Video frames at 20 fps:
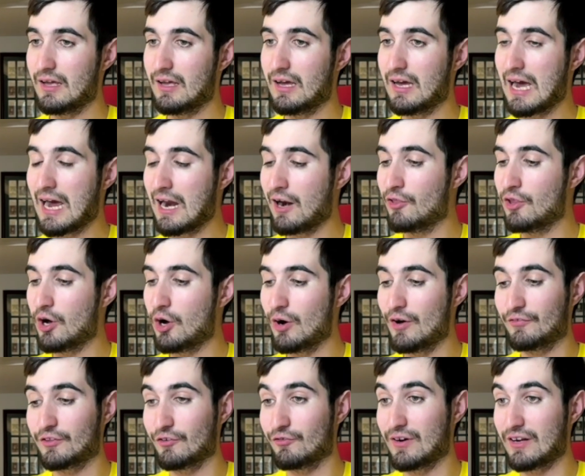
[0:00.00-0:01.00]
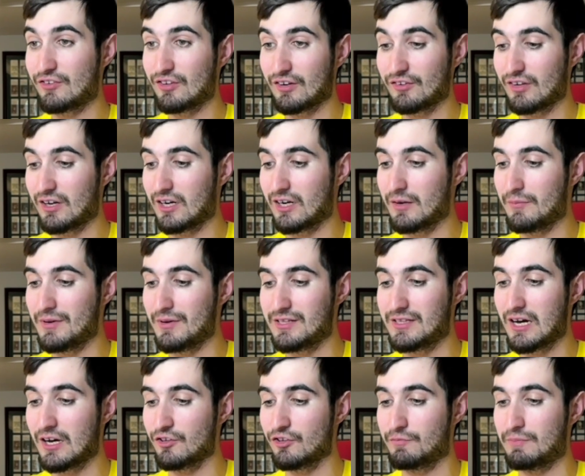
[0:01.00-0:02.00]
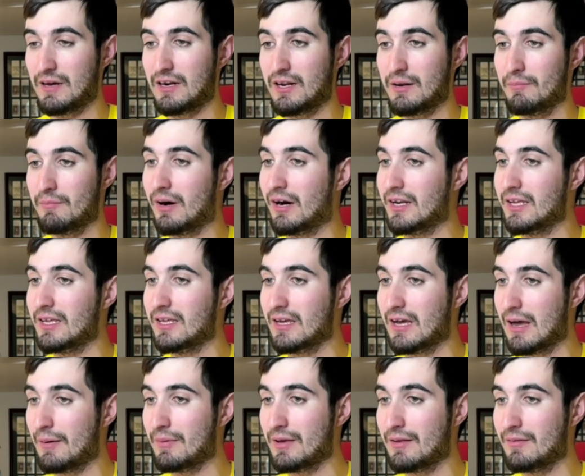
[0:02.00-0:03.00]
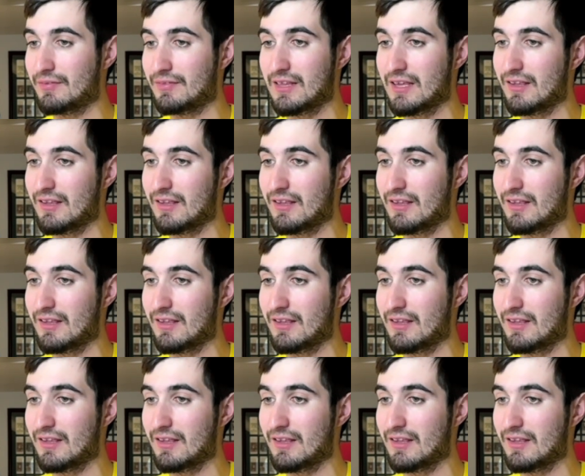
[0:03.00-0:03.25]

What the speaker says: I don't know if the Red Sox are going to be done spending money. I mean,